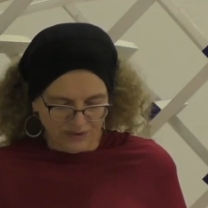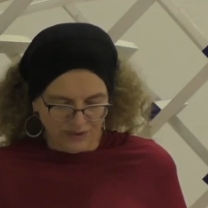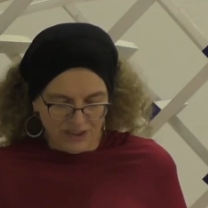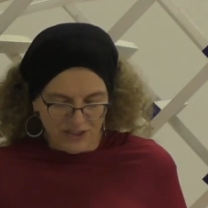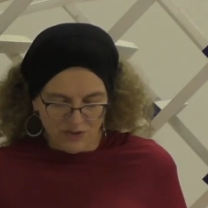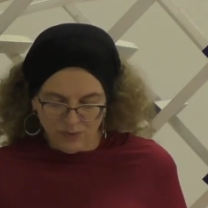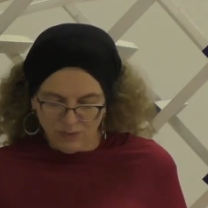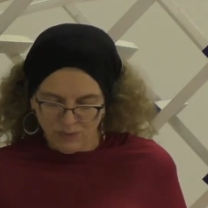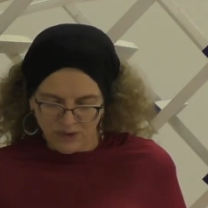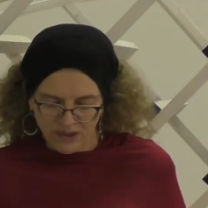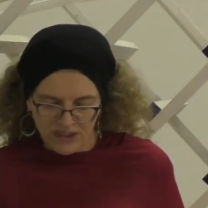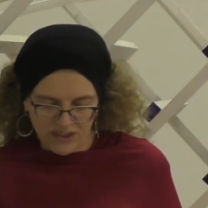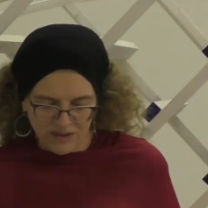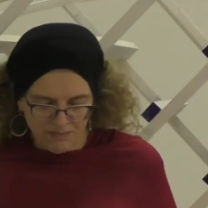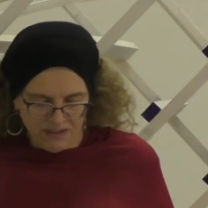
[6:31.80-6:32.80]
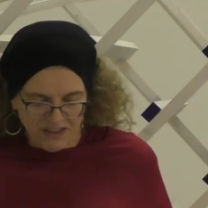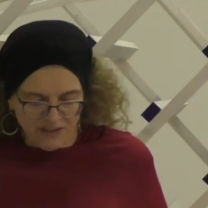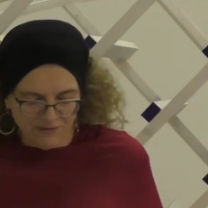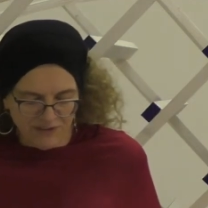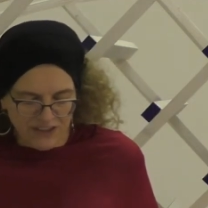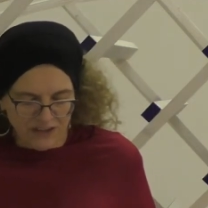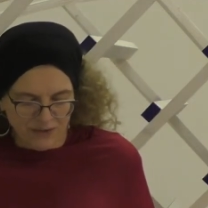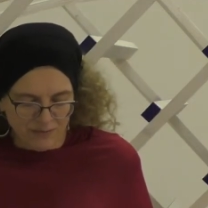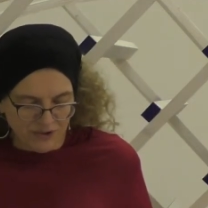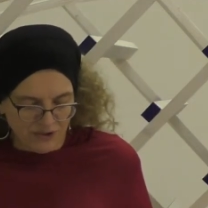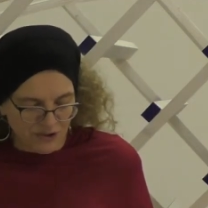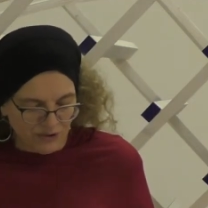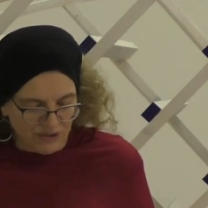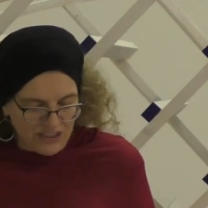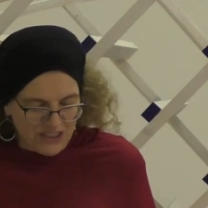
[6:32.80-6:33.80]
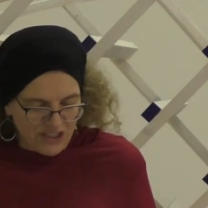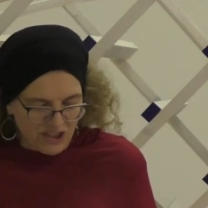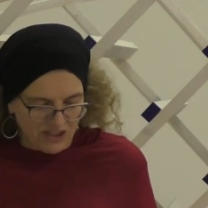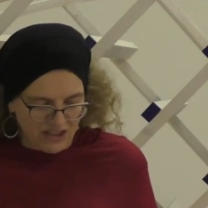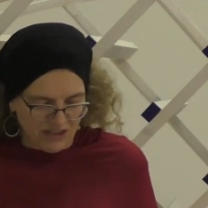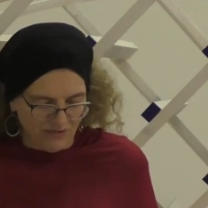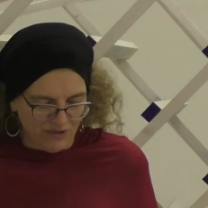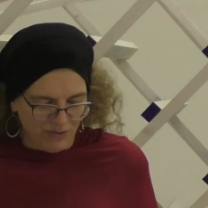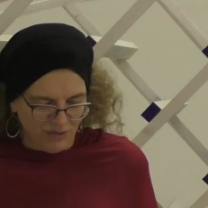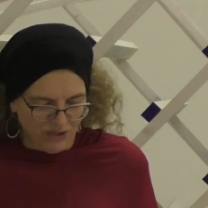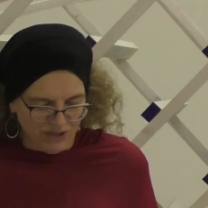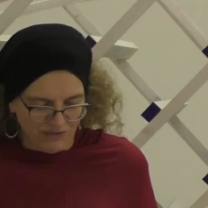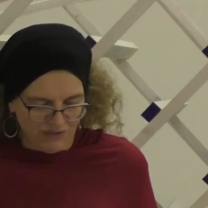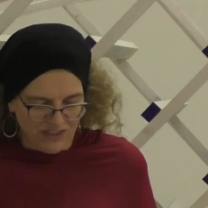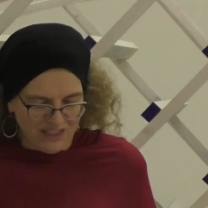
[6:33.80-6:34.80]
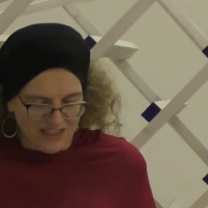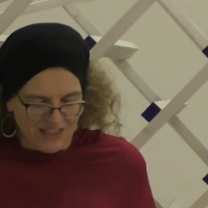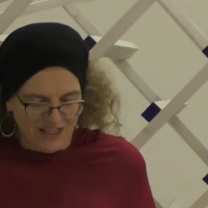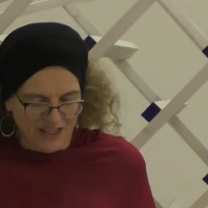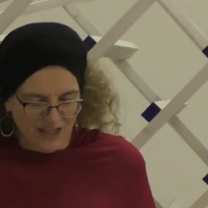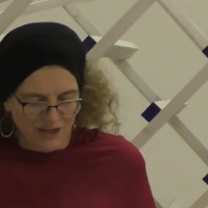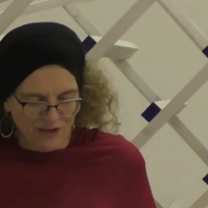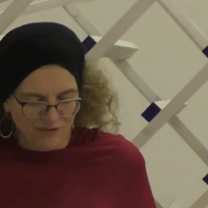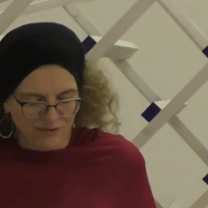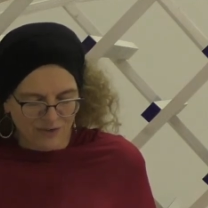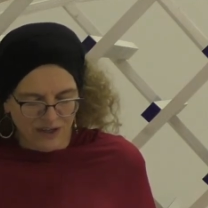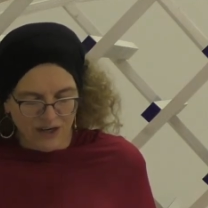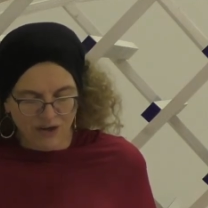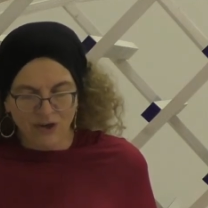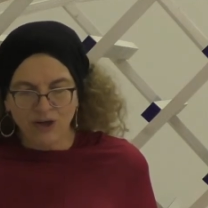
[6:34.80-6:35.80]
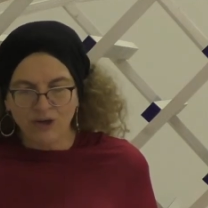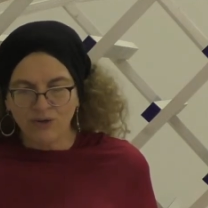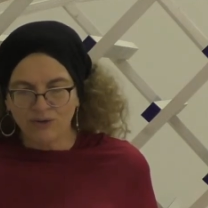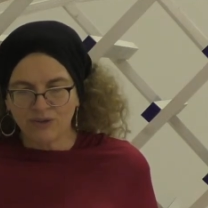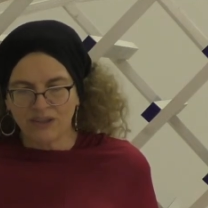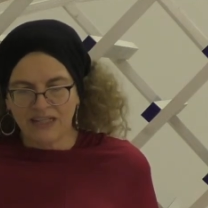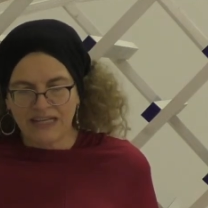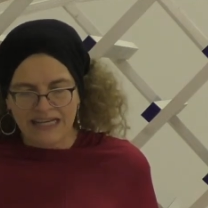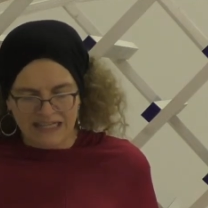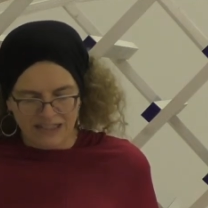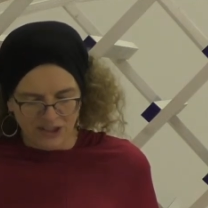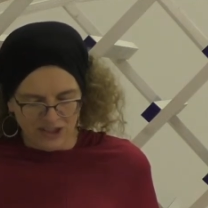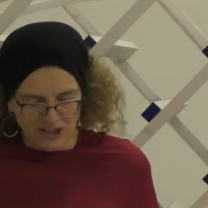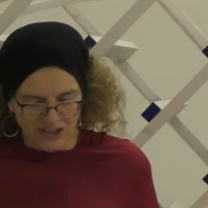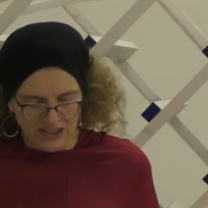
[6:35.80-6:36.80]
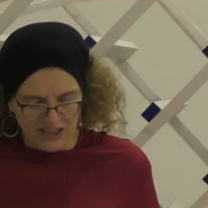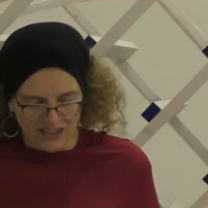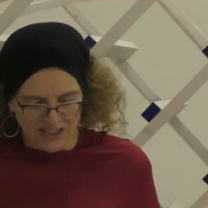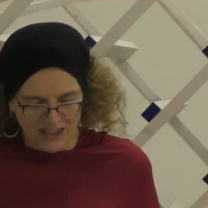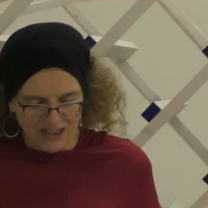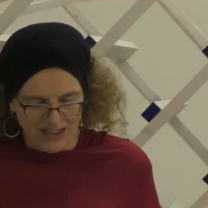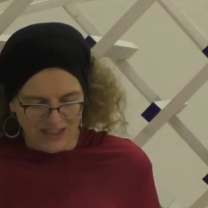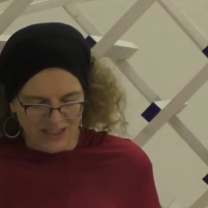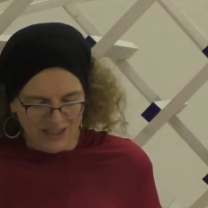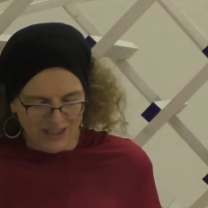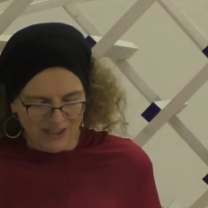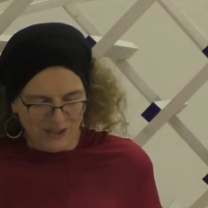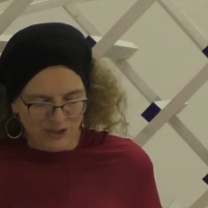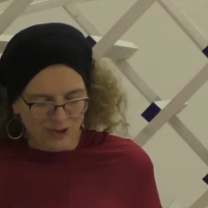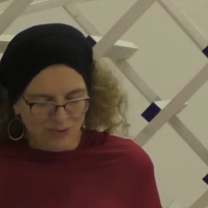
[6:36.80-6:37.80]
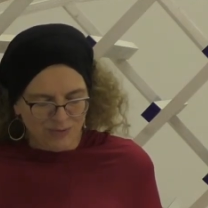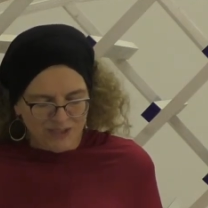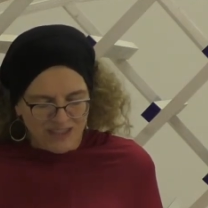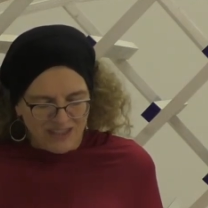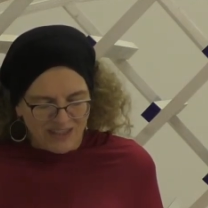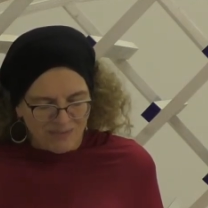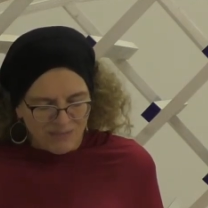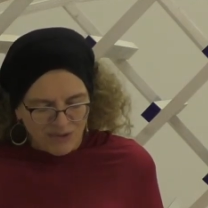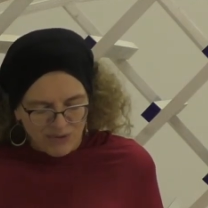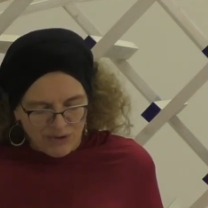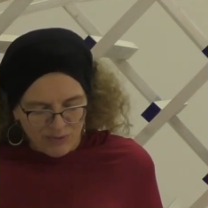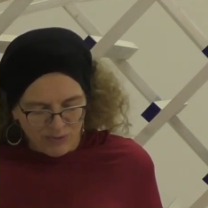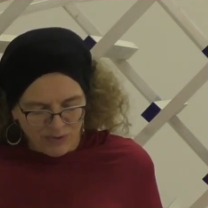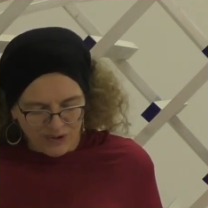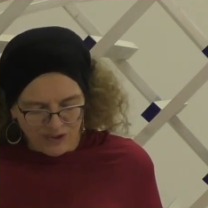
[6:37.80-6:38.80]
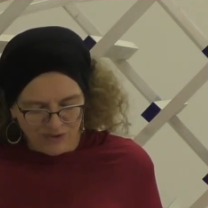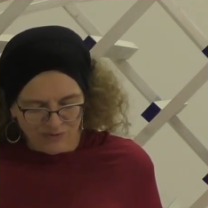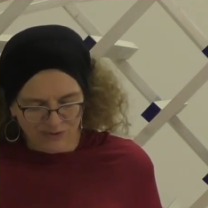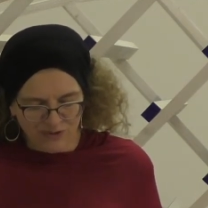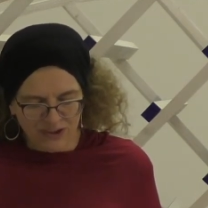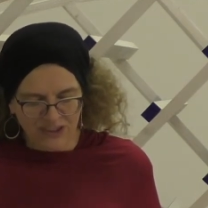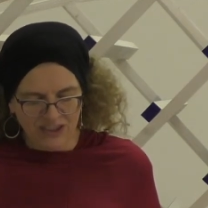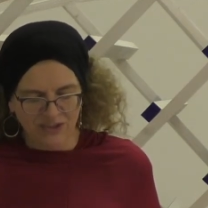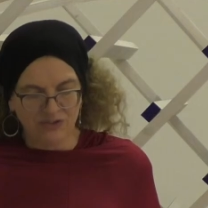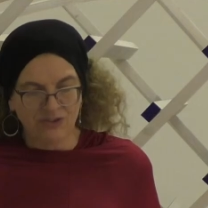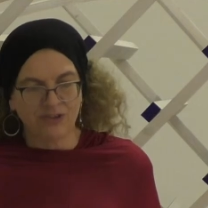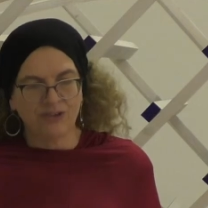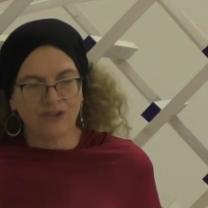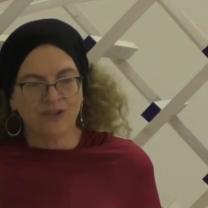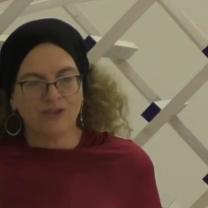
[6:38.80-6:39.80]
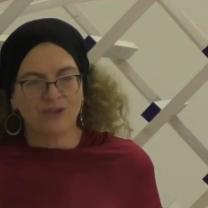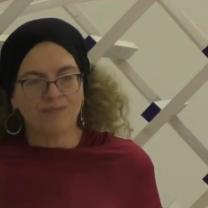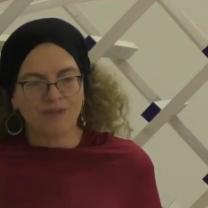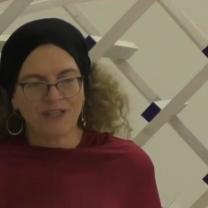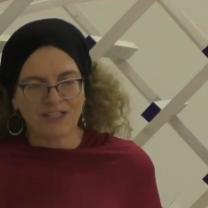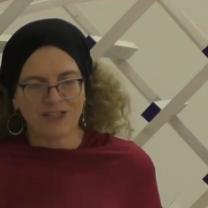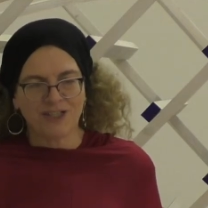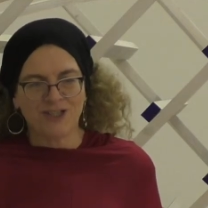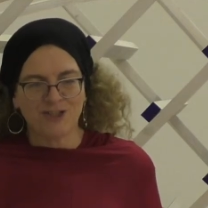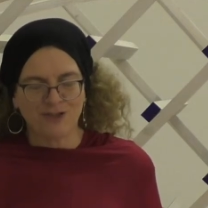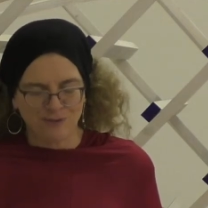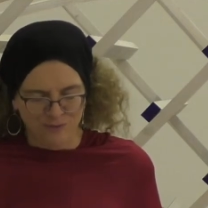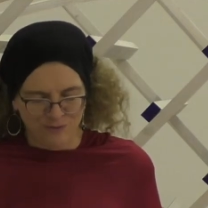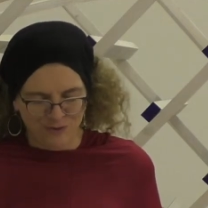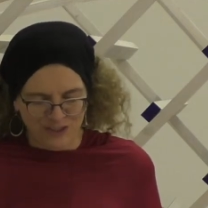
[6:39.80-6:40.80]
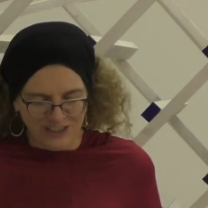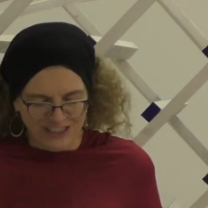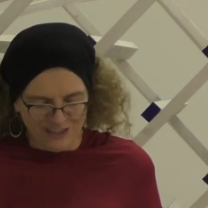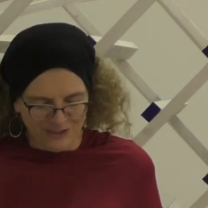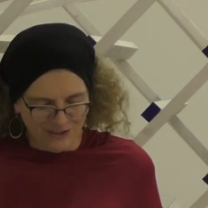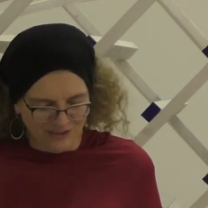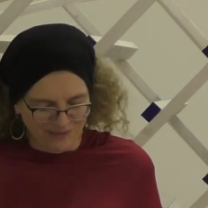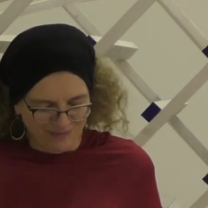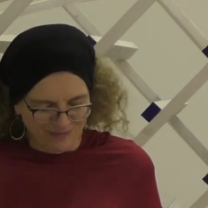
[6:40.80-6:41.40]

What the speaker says: This reward is available to each and every one of us for our own actions. Nobody can be rewarded for another or punished for another.